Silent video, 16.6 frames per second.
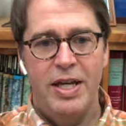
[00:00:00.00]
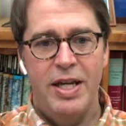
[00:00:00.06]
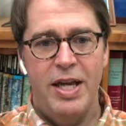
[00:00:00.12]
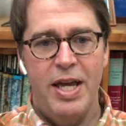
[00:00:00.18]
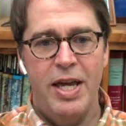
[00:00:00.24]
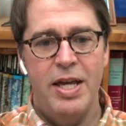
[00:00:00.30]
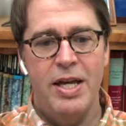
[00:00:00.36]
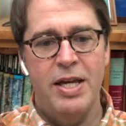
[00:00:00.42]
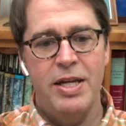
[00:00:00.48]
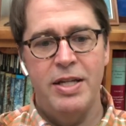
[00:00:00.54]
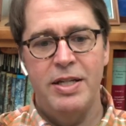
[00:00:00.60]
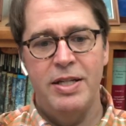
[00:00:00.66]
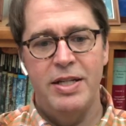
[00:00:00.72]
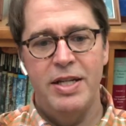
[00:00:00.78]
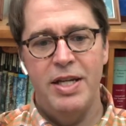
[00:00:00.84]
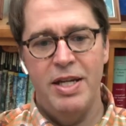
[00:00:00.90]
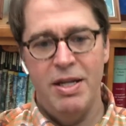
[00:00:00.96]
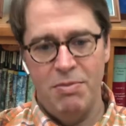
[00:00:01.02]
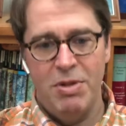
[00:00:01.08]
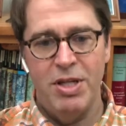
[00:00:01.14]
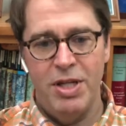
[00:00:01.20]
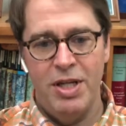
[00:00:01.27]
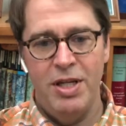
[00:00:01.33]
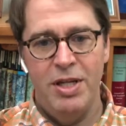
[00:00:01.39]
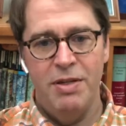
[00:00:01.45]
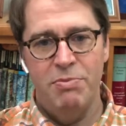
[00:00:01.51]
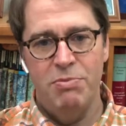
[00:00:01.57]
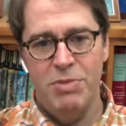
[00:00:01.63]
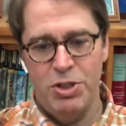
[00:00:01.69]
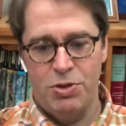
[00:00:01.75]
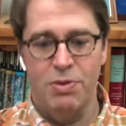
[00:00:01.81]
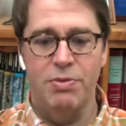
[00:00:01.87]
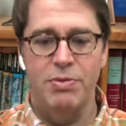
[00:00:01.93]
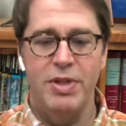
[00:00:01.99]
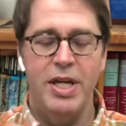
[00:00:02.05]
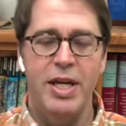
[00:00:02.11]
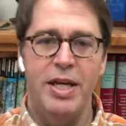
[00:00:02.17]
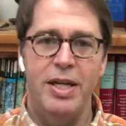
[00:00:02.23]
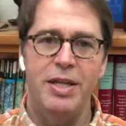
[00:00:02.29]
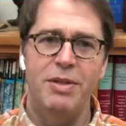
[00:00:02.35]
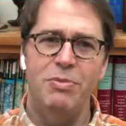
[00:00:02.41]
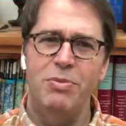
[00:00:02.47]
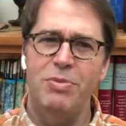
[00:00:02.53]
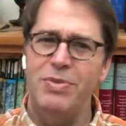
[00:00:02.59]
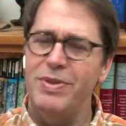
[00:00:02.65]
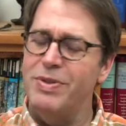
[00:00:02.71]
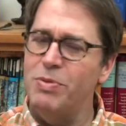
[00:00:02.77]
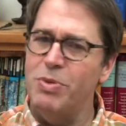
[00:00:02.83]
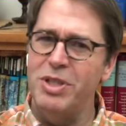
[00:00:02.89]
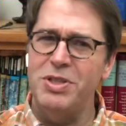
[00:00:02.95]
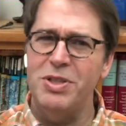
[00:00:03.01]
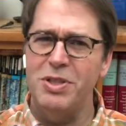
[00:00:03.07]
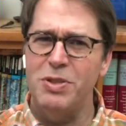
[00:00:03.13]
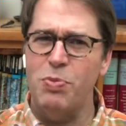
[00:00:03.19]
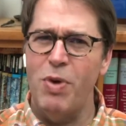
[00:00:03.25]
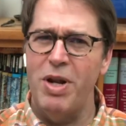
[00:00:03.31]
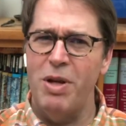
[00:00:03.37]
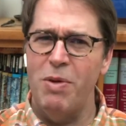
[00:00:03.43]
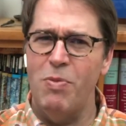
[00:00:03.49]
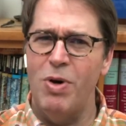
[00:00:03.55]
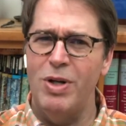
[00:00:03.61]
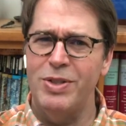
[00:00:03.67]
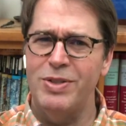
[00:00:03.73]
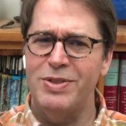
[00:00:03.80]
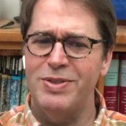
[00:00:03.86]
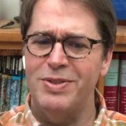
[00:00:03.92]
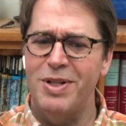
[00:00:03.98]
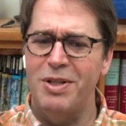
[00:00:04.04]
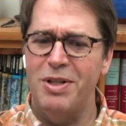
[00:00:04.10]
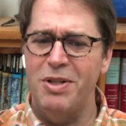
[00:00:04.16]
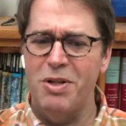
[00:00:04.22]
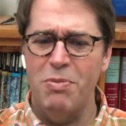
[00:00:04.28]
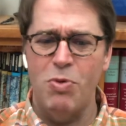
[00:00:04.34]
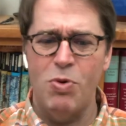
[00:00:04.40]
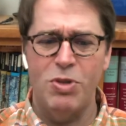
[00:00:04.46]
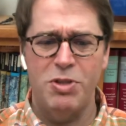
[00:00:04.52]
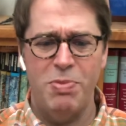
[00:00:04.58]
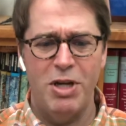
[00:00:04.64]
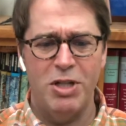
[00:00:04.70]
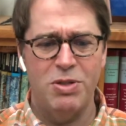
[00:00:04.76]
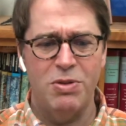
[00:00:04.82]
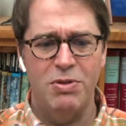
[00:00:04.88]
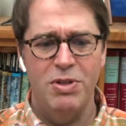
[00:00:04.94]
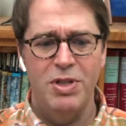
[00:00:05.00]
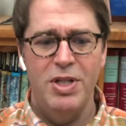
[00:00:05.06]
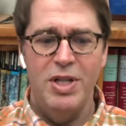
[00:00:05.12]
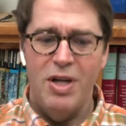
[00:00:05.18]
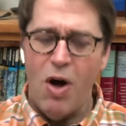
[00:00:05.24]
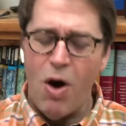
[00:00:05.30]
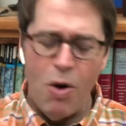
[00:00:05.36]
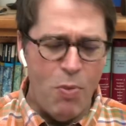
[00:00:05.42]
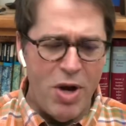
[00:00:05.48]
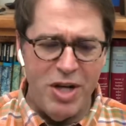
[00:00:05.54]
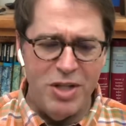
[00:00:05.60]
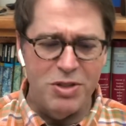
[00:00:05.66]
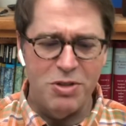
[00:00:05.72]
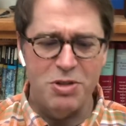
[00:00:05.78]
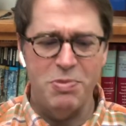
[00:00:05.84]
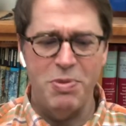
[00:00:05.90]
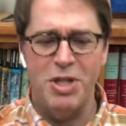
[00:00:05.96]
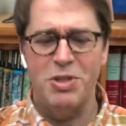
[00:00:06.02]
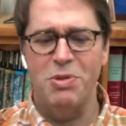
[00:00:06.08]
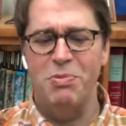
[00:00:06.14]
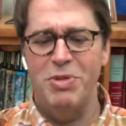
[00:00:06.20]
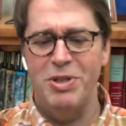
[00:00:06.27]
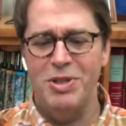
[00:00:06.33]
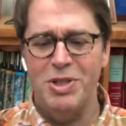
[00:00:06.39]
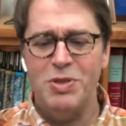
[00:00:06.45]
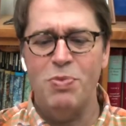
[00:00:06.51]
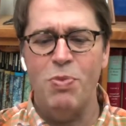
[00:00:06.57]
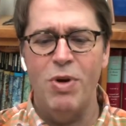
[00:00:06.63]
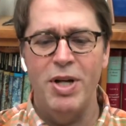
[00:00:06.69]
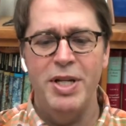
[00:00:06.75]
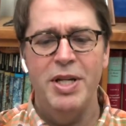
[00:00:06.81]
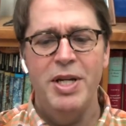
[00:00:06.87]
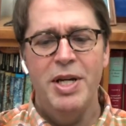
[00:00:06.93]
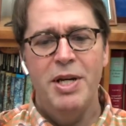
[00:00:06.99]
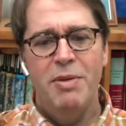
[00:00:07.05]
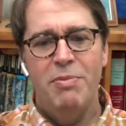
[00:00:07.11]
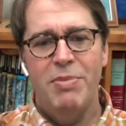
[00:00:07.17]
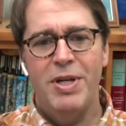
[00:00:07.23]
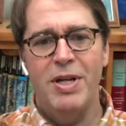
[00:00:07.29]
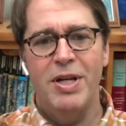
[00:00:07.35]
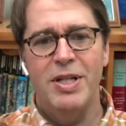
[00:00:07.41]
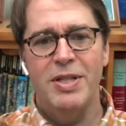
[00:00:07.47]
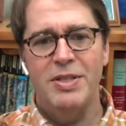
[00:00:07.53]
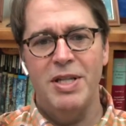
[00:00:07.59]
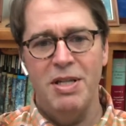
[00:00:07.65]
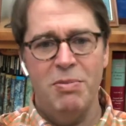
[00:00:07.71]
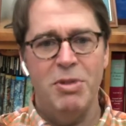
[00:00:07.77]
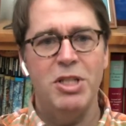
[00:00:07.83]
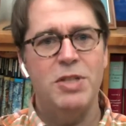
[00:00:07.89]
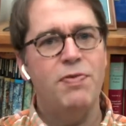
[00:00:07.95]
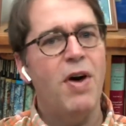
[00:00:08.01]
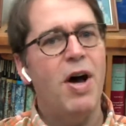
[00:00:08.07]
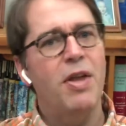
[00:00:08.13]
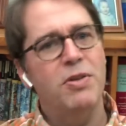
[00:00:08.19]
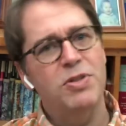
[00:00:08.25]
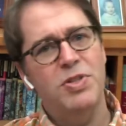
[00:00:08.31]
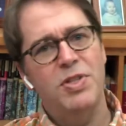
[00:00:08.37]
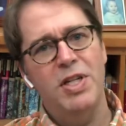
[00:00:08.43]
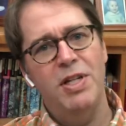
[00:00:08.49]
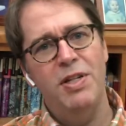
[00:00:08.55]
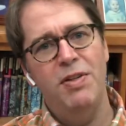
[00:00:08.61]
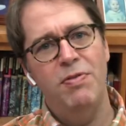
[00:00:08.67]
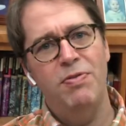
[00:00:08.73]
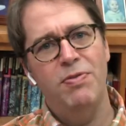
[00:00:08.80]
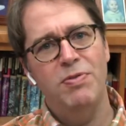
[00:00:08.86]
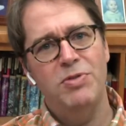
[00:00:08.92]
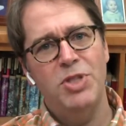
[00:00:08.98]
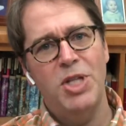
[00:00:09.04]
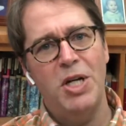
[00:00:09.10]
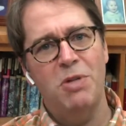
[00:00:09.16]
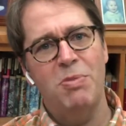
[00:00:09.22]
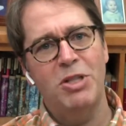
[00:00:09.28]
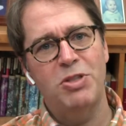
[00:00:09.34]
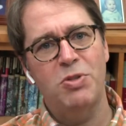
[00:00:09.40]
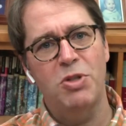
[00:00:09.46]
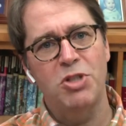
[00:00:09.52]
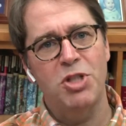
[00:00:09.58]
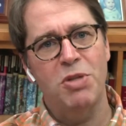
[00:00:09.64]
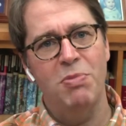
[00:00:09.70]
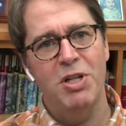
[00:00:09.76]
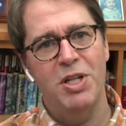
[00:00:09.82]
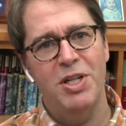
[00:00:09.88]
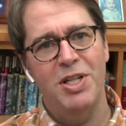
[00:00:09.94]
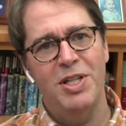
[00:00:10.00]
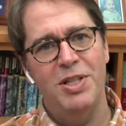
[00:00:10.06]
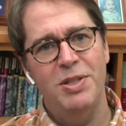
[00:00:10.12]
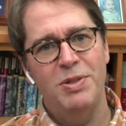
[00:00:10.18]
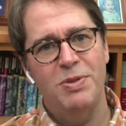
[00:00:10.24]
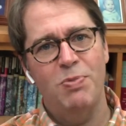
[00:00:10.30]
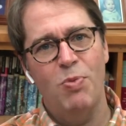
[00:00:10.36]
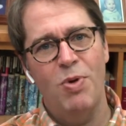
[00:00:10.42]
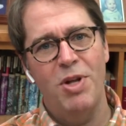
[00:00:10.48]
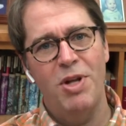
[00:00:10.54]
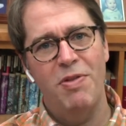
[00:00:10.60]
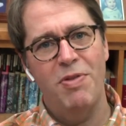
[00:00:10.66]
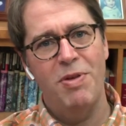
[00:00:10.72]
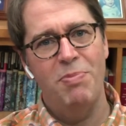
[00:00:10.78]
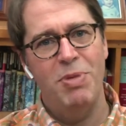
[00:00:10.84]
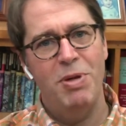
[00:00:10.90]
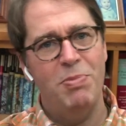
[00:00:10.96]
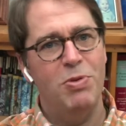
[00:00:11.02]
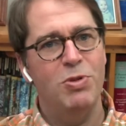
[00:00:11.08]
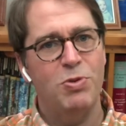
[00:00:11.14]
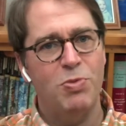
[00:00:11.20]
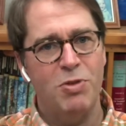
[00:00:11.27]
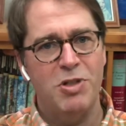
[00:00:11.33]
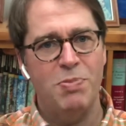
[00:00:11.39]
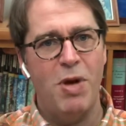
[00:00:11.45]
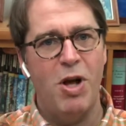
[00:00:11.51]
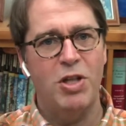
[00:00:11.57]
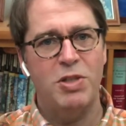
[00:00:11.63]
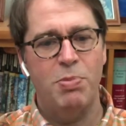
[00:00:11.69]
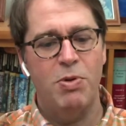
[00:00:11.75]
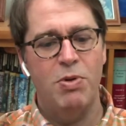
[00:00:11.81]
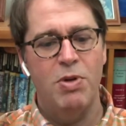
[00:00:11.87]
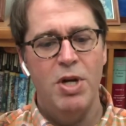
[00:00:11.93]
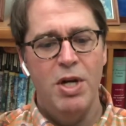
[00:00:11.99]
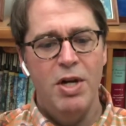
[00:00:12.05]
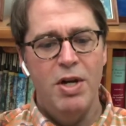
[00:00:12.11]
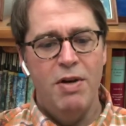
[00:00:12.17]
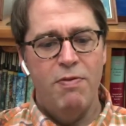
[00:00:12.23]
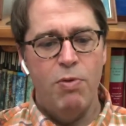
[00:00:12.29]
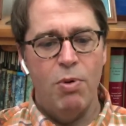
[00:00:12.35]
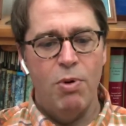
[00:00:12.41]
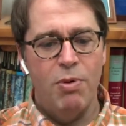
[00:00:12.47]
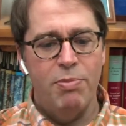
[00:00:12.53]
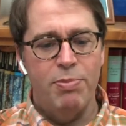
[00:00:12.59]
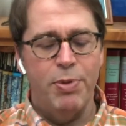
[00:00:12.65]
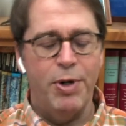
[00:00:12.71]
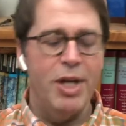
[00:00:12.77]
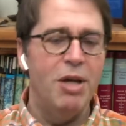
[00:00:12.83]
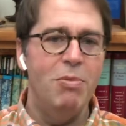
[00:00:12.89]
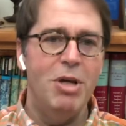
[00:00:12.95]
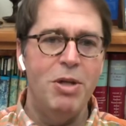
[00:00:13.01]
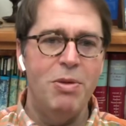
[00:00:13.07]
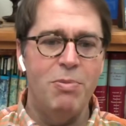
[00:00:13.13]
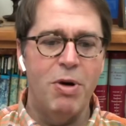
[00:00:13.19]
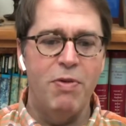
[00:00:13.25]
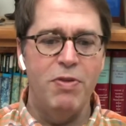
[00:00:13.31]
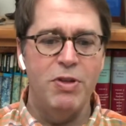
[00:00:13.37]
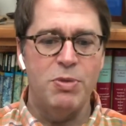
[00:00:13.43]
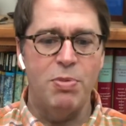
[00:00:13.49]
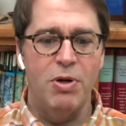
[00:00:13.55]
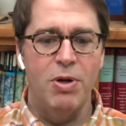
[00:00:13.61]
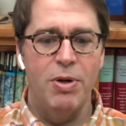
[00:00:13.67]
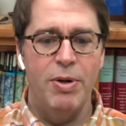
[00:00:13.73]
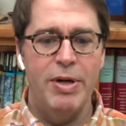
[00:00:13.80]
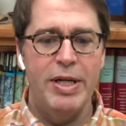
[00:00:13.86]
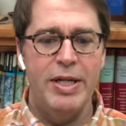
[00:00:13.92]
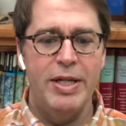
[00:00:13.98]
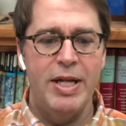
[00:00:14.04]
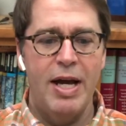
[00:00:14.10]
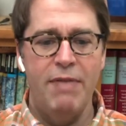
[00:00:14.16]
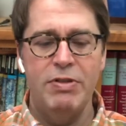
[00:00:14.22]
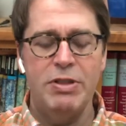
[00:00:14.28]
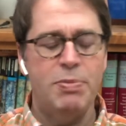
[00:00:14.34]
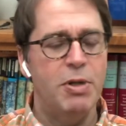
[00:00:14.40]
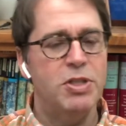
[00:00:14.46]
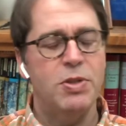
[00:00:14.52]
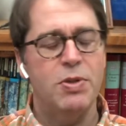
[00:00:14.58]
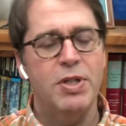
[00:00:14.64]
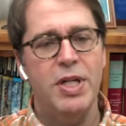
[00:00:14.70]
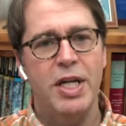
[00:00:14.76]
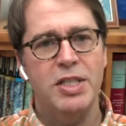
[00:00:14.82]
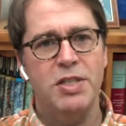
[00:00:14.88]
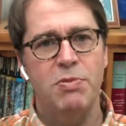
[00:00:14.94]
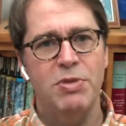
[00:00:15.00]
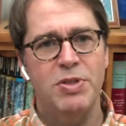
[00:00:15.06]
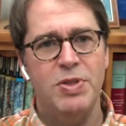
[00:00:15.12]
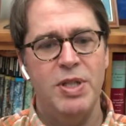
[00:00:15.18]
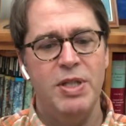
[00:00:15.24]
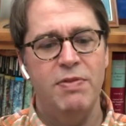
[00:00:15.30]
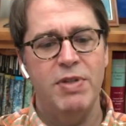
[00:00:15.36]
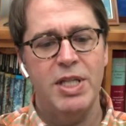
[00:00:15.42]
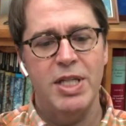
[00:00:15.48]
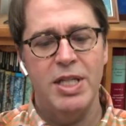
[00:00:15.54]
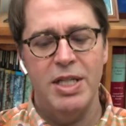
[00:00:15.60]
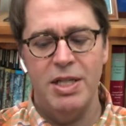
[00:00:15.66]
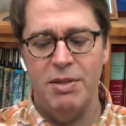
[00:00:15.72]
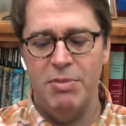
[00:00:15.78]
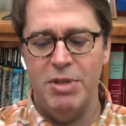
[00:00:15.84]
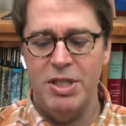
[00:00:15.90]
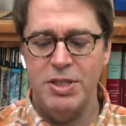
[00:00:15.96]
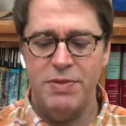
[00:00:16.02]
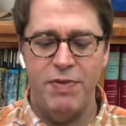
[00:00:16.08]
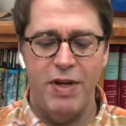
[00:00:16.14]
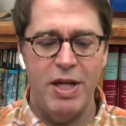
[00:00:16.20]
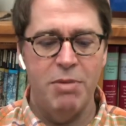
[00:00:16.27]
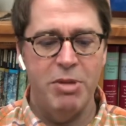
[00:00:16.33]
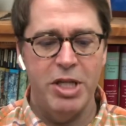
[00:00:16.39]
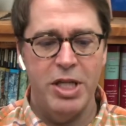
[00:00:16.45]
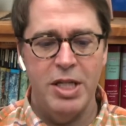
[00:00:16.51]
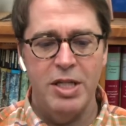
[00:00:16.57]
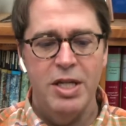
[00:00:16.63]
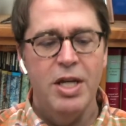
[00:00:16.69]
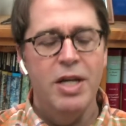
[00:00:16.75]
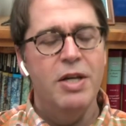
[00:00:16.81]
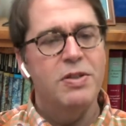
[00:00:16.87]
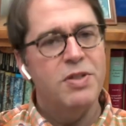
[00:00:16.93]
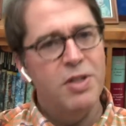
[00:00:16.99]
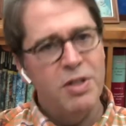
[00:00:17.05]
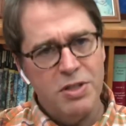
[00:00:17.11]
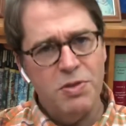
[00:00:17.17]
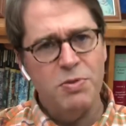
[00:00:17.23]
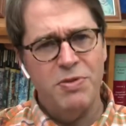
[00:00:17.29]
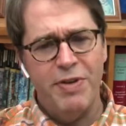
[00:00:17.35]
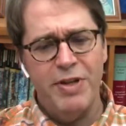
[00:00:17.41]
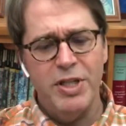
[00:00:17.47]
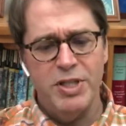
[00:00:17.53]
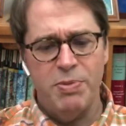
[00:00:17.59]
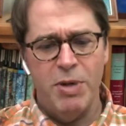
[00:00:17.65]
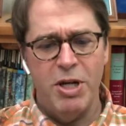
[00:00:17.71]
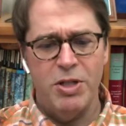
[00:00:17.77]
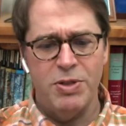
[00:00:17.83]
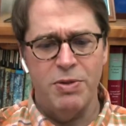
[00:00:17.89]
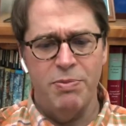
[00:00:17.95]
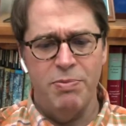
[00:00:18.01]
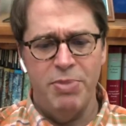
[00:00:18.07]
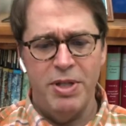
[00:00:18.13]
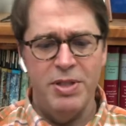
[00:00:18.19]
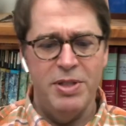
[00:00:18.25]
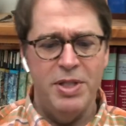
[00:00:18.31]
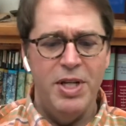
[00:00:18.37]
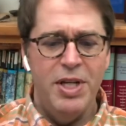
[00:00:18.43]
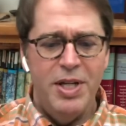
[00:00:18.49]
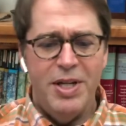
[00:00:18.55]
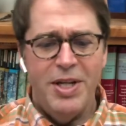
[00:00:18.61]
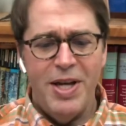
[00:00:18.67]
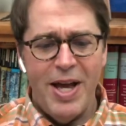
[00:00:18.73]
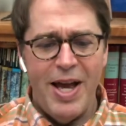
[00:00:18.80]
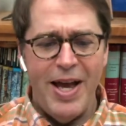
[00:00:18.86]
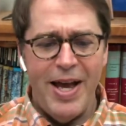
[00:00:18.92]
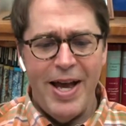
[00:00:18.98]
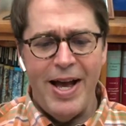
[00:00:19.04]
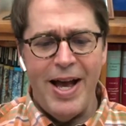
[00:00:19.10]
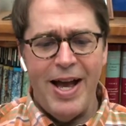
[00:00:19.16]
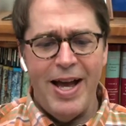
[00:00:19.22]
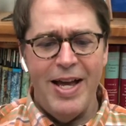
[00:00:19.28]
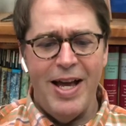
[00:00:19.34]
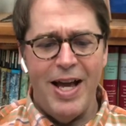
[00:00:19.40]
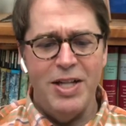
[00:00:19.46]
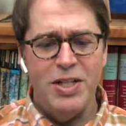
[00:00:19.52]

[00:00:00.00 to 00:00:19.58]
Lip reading: and Emily Mitchell. And the reason this wedding was a little more special, all weddings are special, but this one, because Emily's father, Steve, chaired my search committee. He's one of the people who's responsible for bringing me to Murfreesboro, and I have a special connection with Steve and Kim and his family, and so this was very special. But I